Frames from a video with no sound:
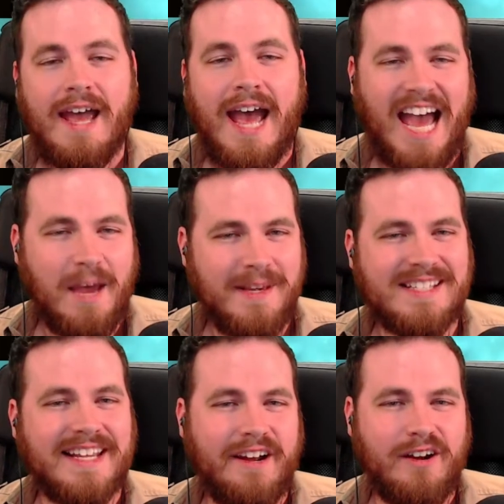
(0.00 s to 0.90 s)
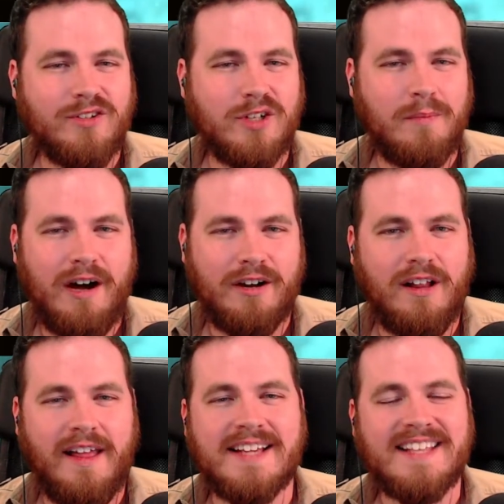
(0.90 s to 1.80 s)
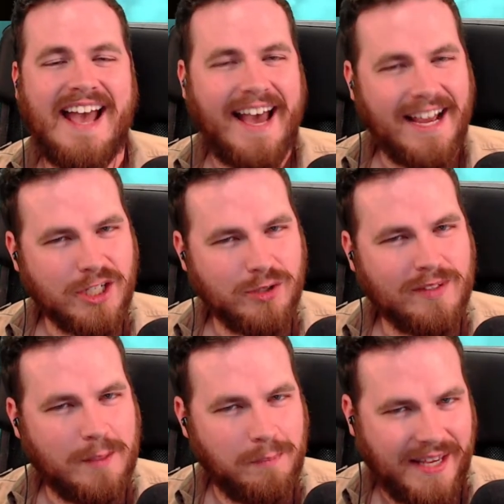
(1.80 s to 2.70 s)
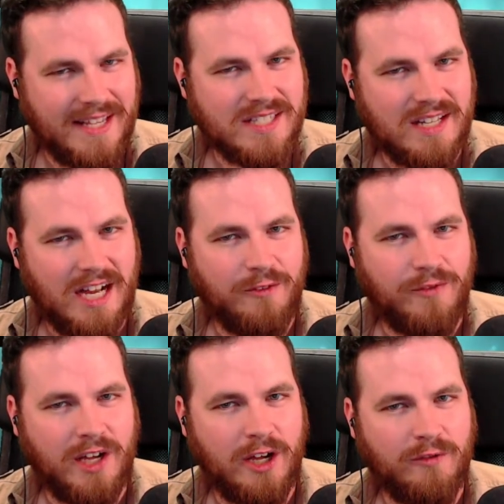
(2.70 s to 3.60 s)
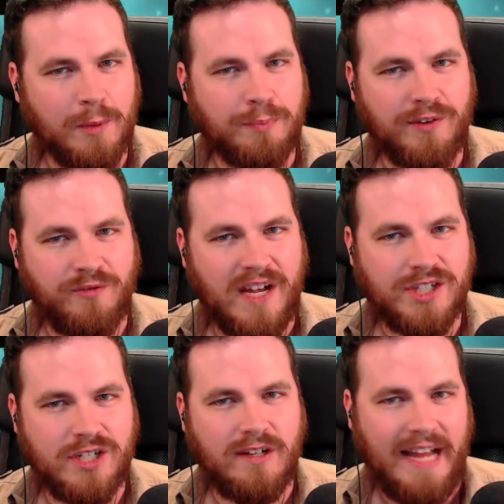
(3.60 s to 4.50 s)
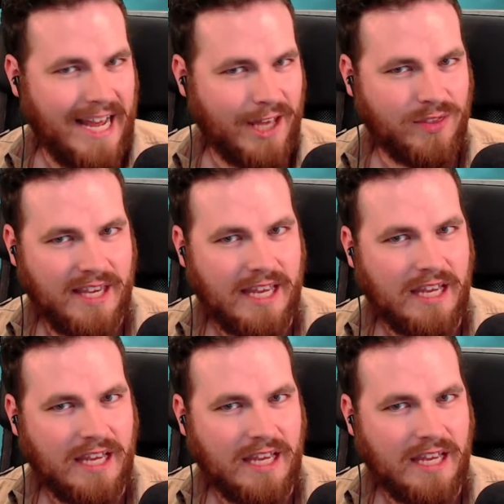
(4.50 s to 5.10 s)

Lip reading: Abby's character model is actually based off of professional athlete